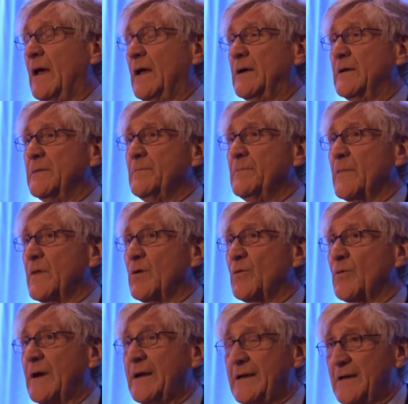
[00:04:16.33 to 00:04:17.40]
And
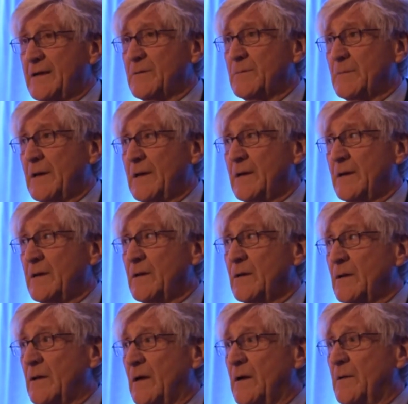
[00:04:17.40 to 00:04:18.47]
uranium
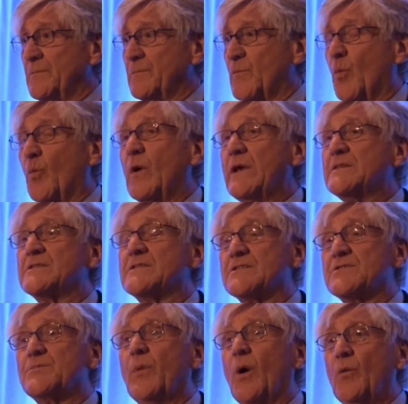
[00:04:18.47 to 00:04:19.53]
um, waste
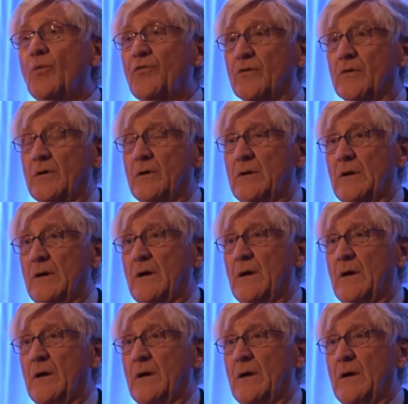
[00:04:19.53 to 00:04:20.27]
disposal